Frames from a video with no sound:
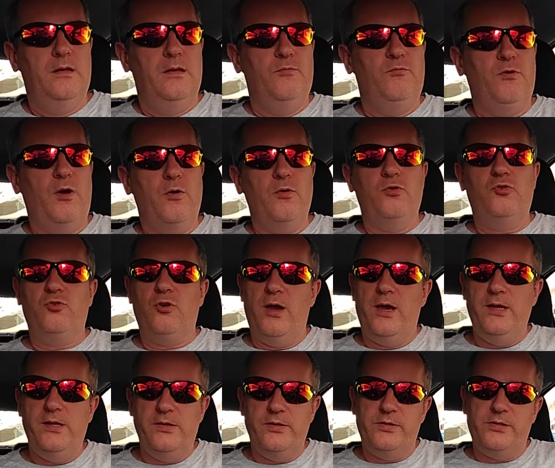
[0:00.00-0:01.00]
rogue
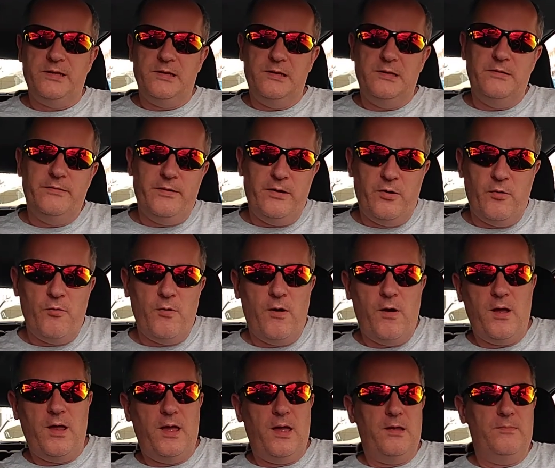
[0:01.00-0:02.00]
traders
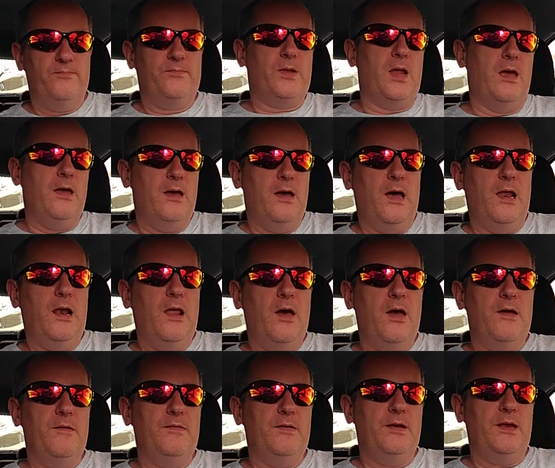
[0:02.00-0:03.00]
are
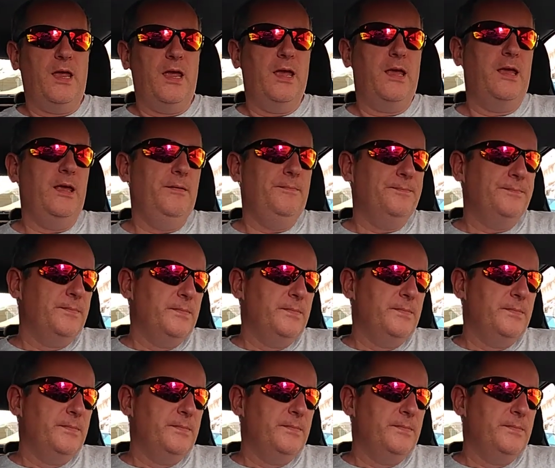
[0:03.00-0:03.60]
alive and kicking.